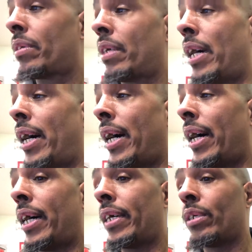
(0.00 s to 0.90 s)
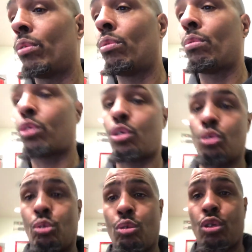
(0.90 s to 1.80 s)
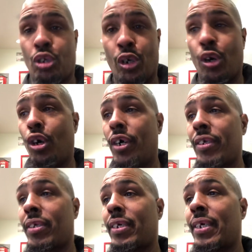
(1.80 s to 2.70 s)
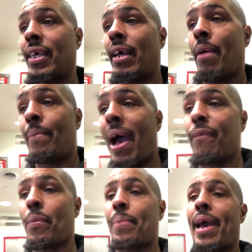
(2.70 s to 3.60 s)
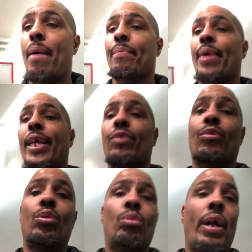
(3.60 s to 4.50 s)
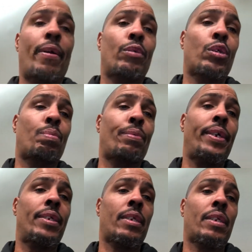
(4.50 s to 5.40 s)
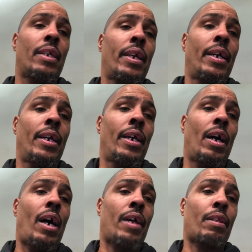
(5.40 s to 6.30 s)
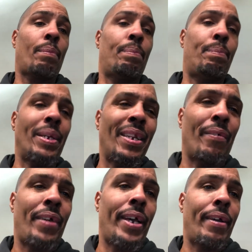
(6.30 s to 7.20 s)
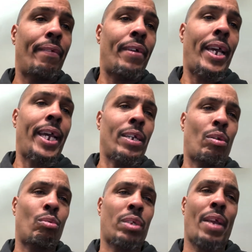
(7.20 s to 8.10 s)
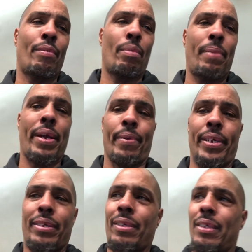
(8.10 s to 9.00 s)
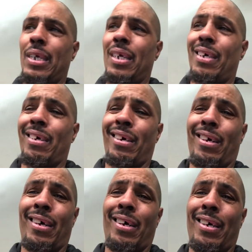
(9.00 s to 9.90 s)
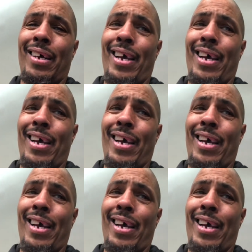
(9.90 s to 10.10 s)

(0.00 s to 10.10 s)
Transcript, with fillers: Uh, you choose yours. Pound for pound breakthrough, Errol Spence, Artur Beterbiev, and Jose Ramirez. Uh,